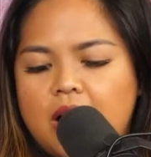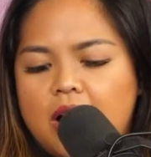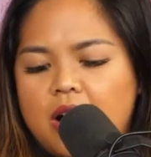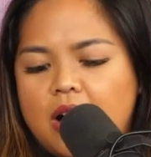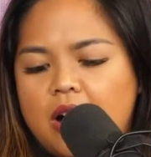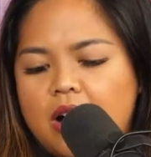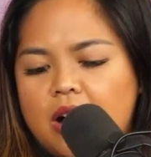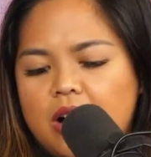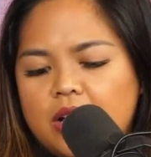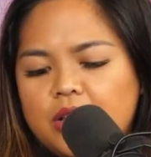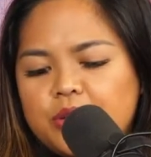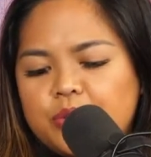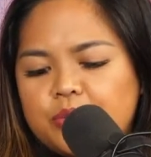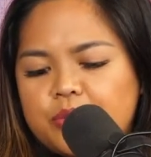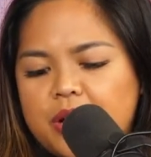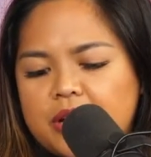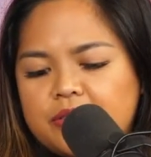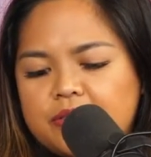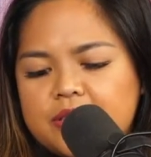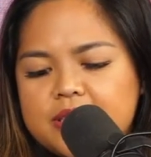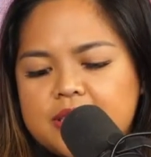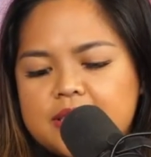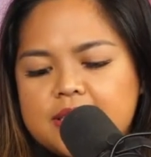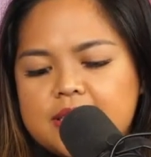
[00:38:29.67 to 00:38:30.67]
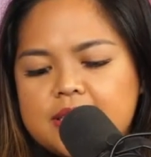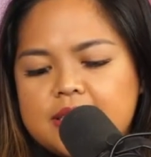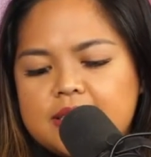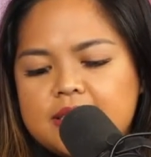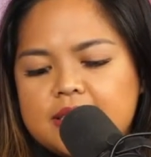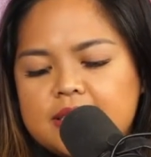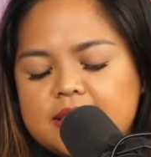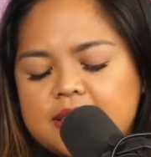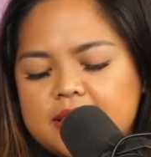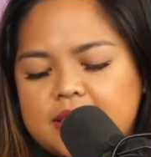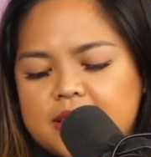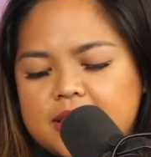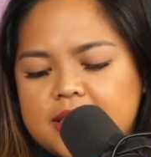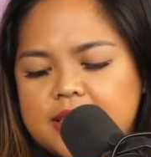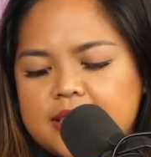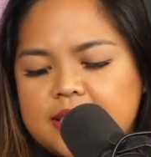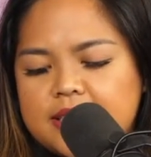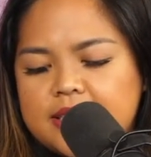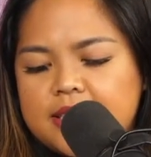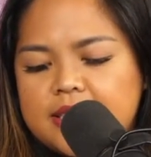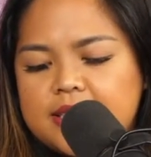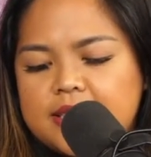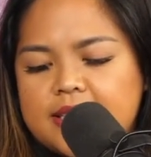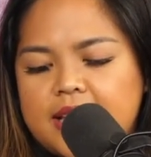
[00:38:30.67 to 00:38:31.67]
All references,
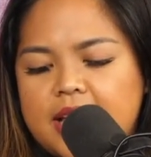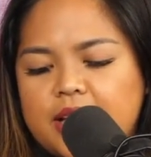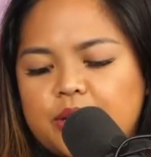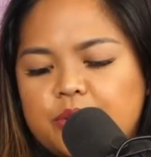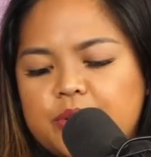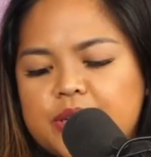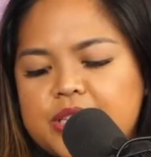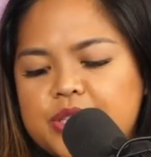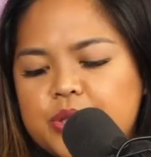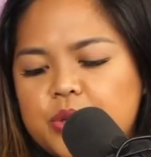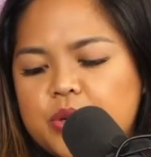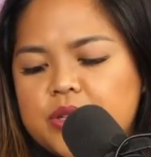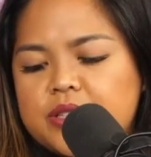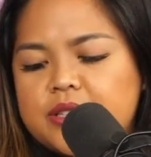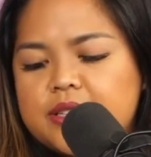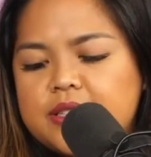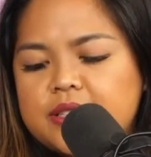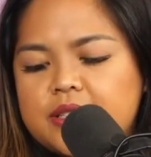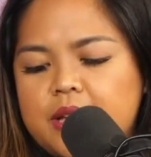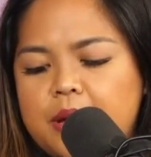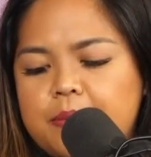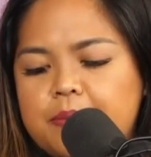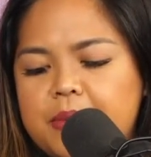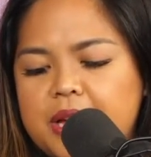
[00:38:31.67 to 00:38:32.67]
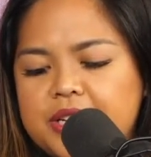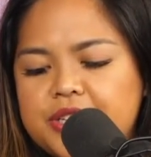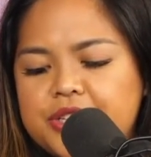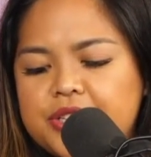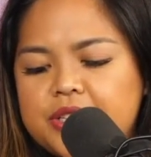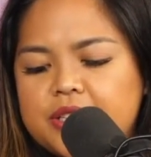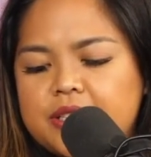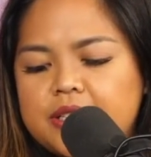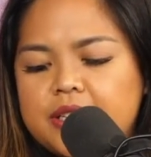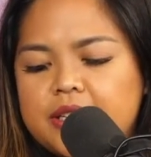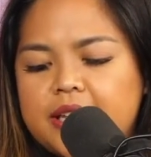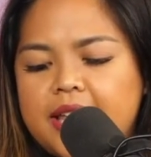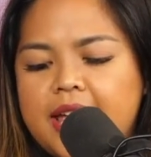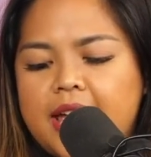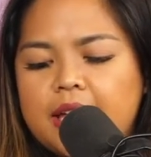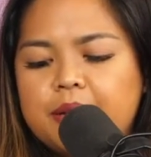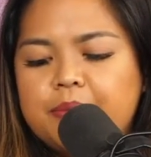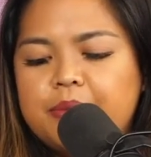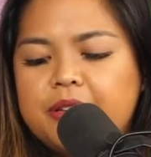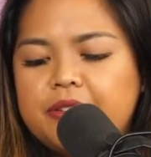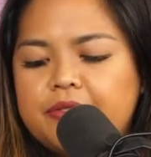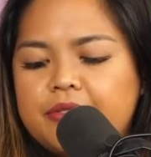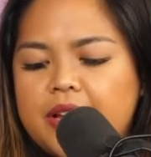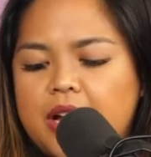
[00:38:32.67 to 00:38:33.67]
statistics, and resources mentioned can
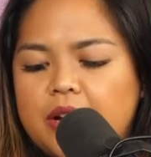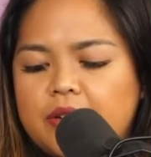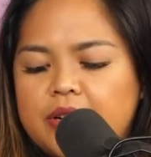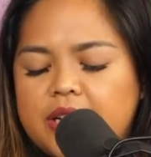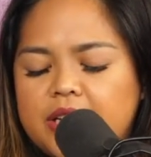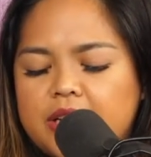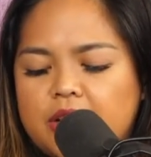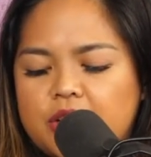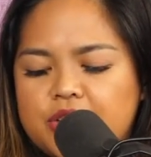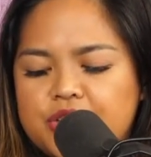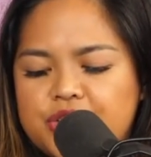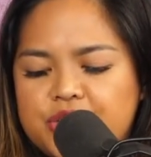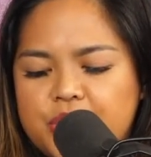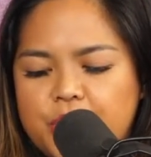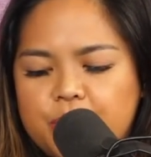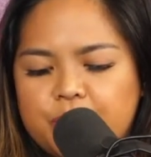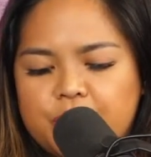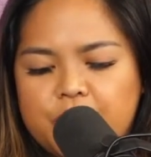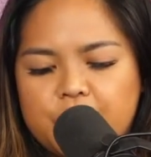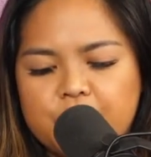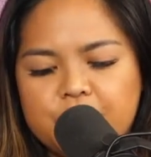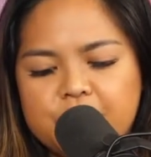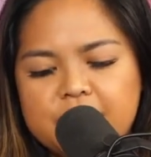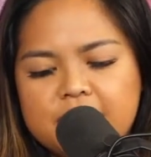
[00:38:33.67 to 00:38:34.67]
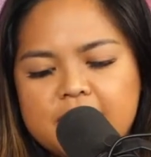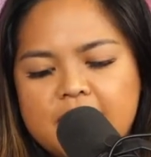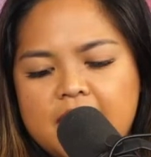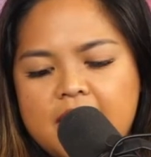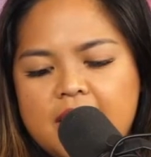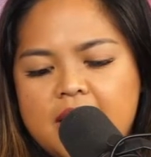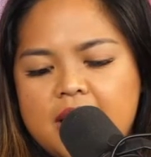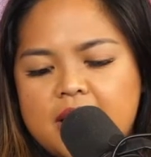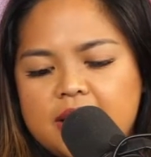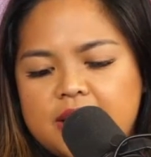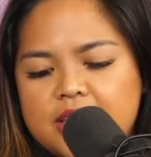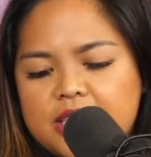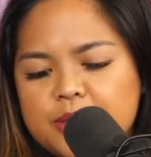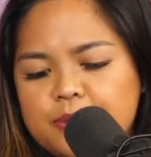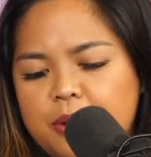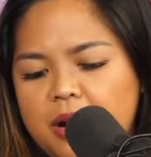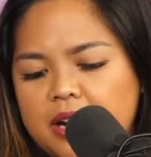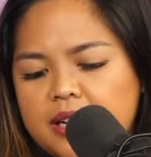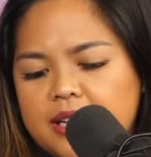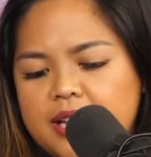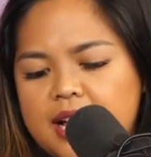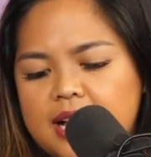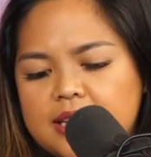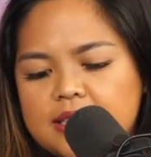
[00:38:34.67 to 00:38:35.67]
be found in our show notes. This
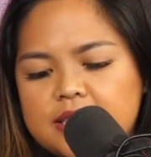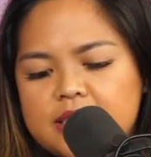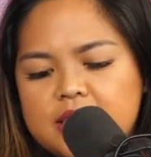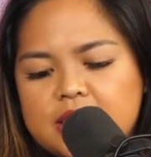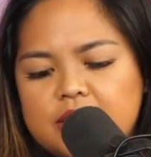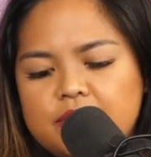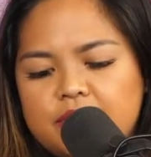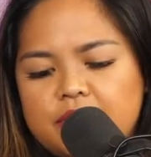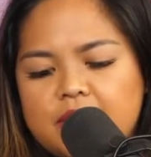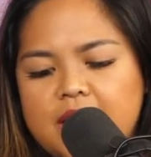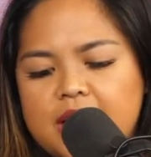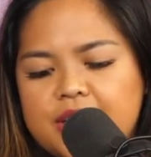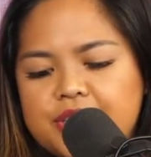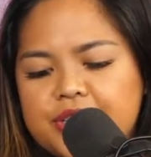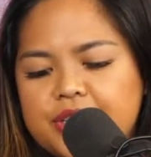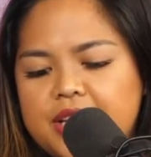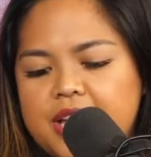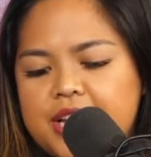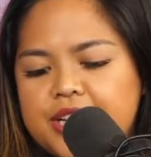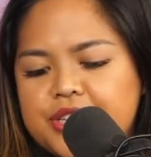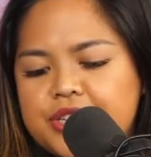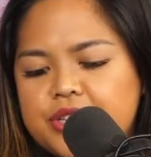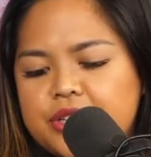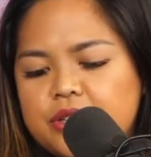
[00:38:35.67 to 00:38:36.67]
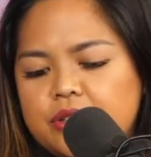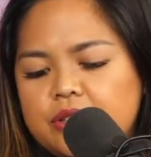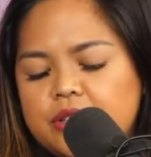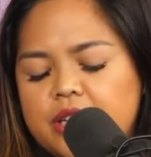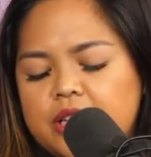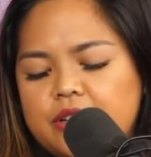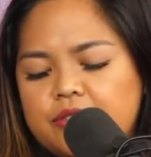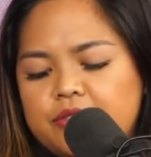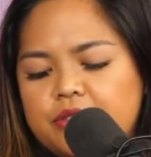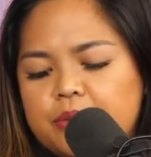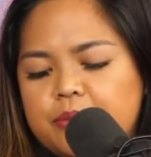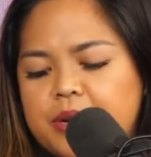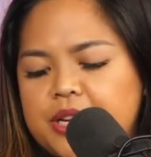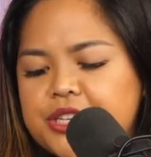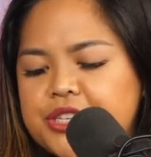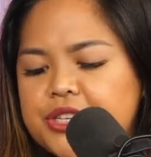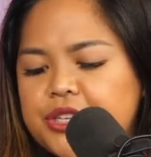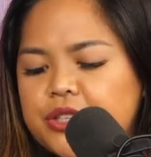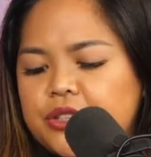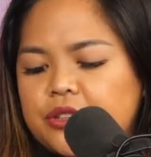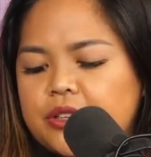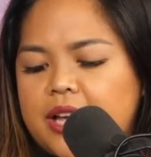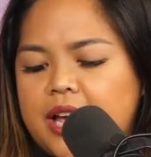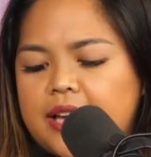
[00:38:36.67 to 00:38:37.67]
podcast is for educational,
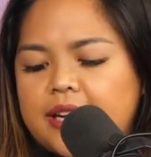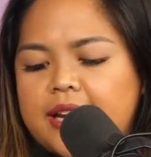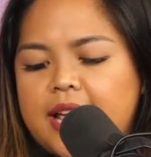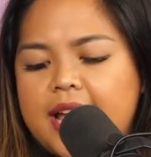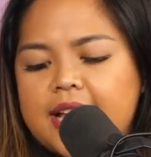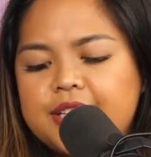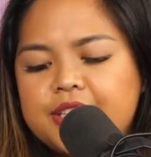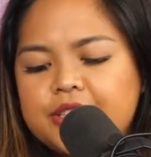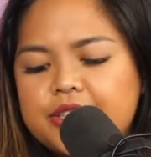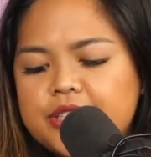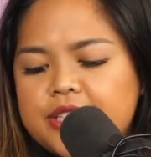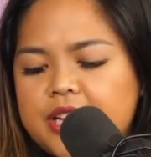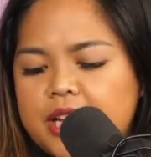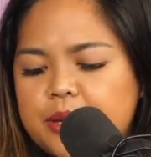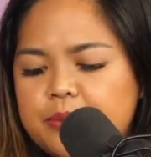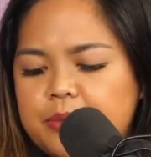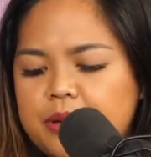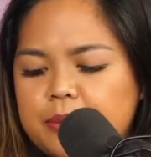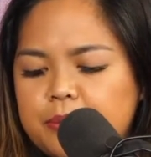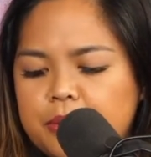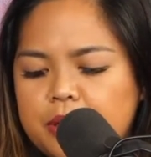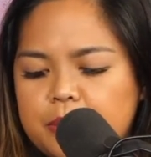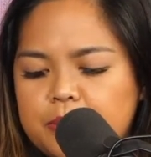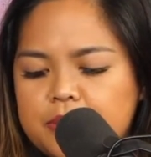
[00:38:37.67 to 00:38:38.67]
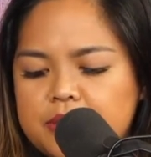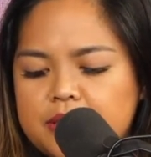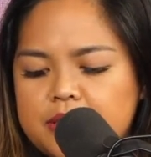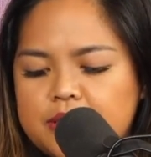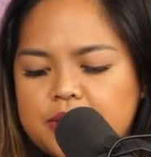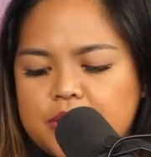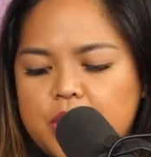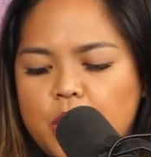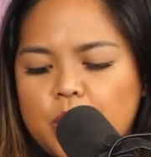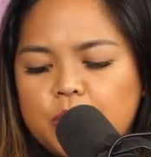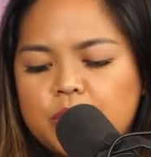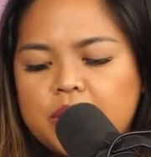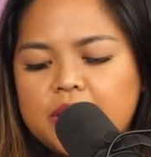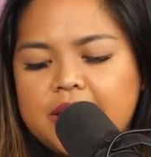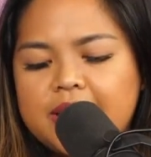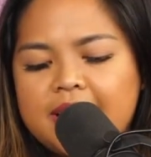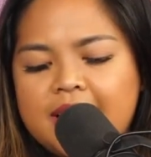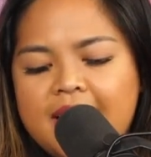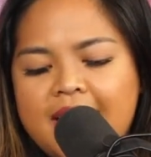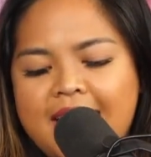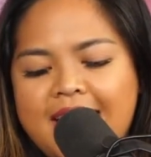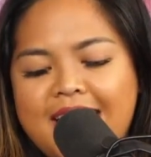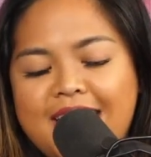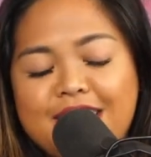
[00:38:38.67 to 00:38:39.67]
informational, and entertainment purposes only
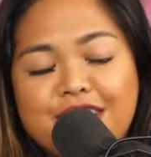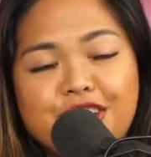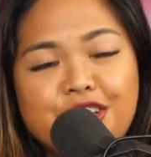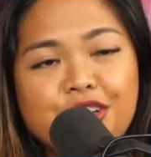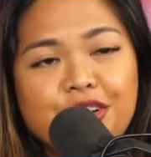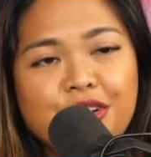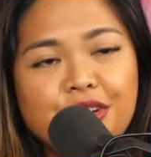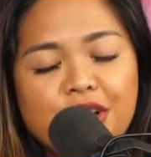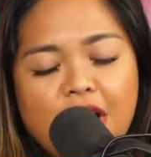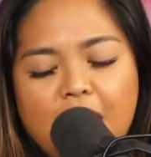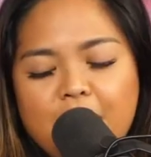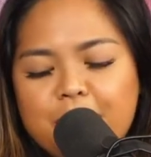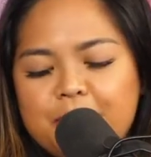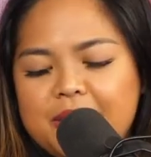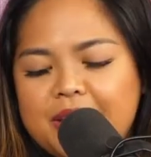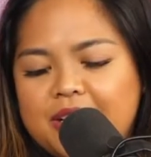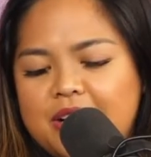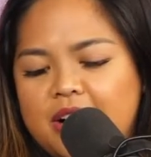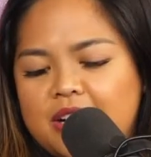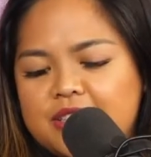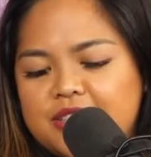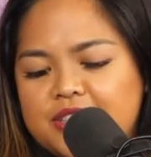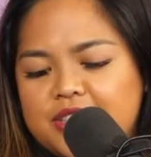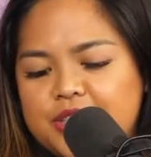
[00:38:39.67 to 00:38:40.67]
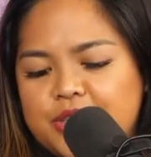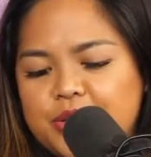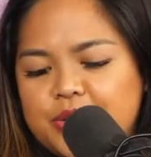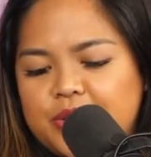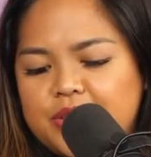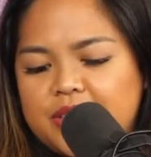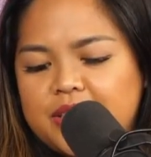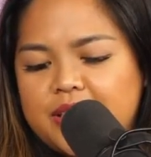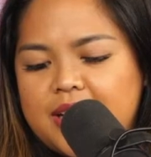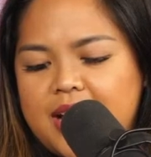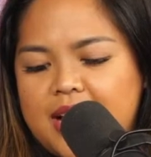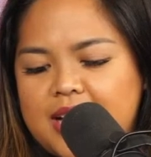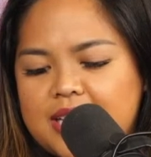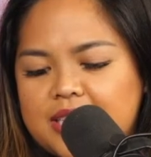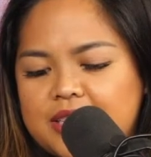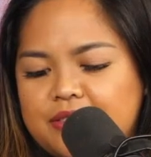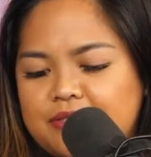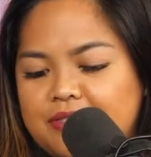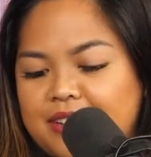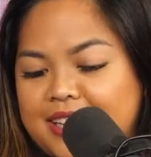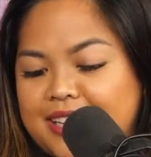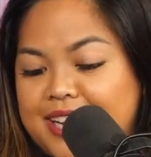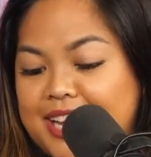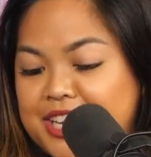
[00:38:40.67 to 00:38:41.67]
and should not be constituted as
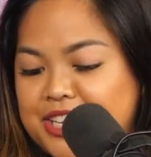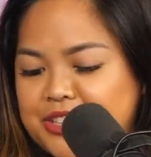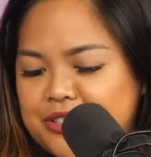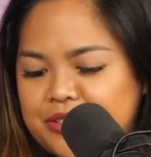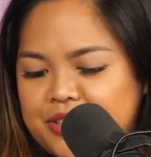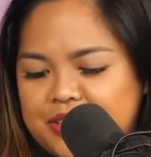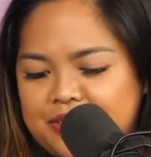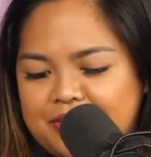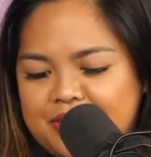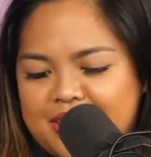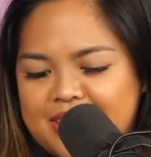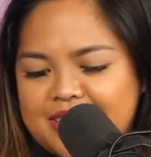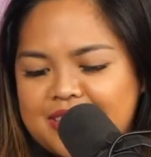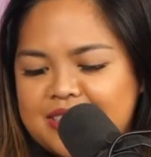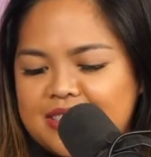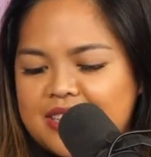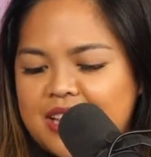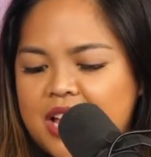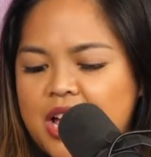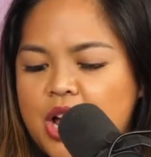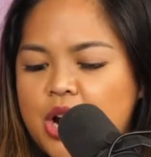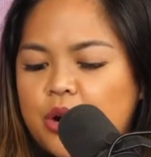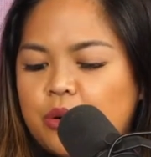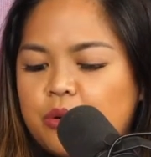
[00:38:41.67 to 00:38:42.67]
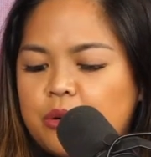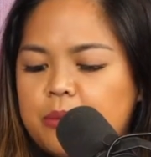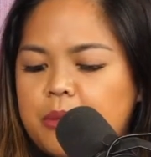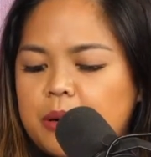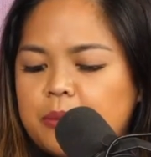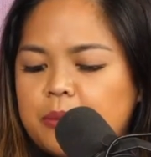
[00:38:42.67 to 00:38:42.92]
financial advice. Remember